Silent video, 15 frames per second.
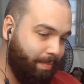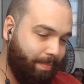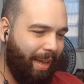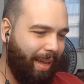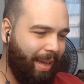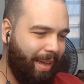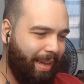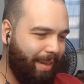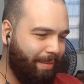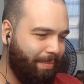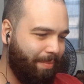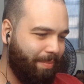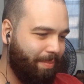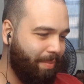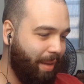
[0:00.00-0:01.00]

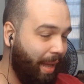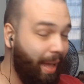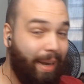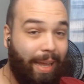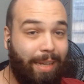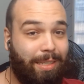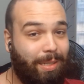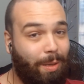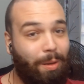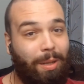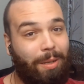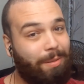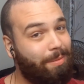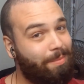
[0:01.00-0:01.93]
Um, I like solo.